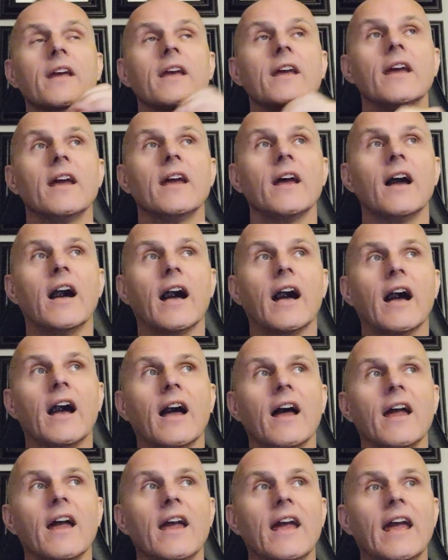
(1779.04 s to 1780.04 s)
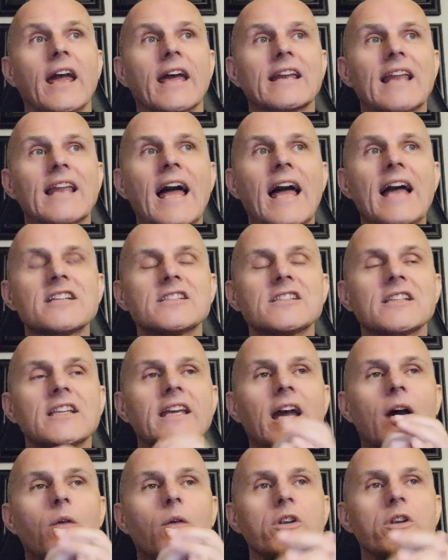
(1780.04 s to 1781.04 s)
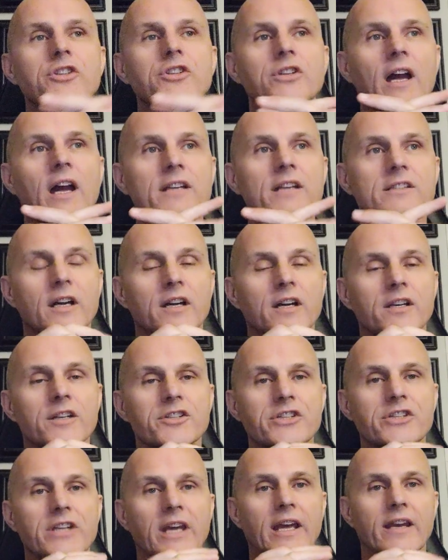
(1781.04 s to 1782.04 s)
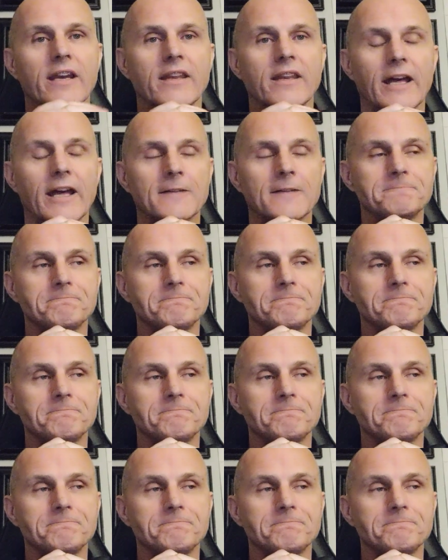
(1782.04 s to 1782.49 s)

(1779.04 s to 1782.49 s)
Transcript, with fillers: Uh, and lastly, I want you guys to understand that